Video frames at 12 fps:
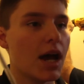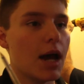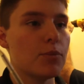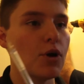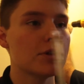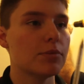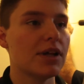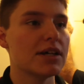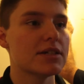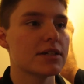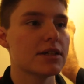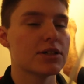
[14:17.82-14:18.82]
I broke the
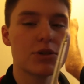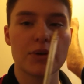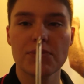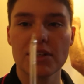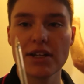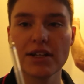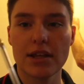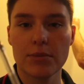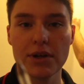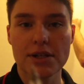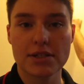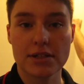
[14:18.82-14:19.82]
plastic thing, so we have to get another
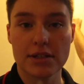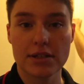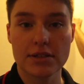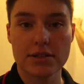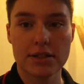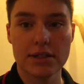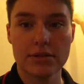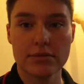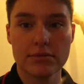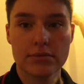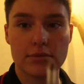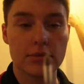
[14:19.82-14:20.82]
plastic thing instead.
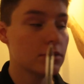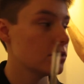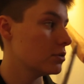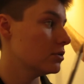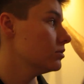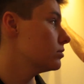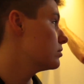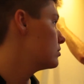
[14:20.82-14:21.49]
Oh,